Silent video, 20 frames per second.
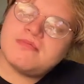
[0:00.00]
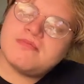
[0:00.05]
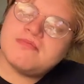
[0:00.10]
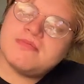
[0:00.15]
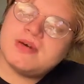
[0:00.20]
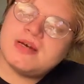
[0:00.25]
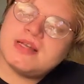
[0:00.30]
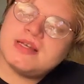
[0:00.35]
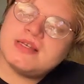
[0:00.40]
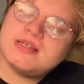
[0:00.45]

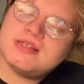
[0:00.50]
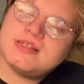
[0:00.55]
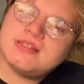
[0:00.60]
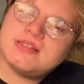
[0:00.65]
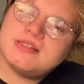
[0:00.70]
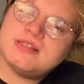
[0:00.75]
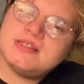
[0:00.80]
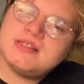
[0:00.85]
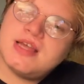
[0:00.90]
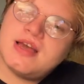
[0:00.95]
But
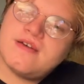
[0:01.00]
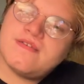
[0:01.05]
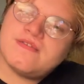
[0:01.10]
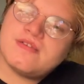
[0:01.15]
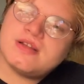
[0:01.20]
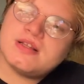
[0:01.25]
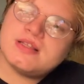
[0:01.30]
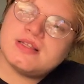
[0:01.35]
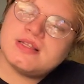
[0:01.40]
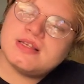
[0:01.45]

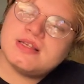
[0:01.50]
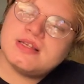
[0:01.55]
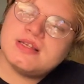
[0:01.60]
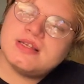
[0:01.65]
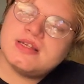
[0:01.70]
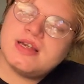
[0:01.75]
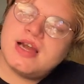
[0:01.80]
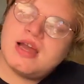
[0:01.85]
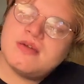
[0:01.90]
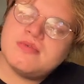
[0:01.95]
definitely
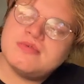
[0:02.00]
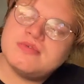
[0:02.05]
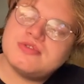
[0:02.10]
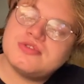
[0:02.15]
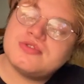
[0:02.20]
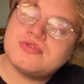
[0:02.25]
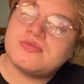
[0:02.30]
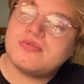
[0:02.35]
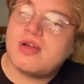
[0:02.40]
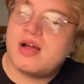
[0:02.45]
I will
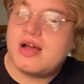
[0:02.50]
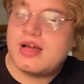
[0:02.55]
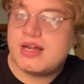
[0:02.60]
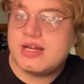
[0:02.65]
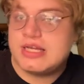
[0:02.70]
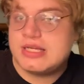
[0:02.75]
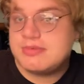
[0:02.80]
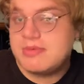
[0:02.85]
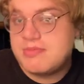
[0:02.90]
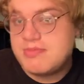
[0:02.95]
try
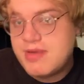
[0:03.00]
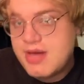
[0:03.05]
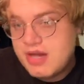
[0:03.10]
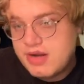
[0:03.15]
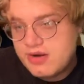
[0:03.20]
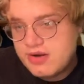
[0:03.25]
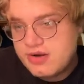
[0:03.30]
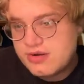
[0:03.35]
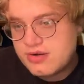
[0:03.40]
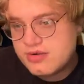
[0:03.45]
to be
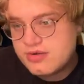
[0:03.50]
better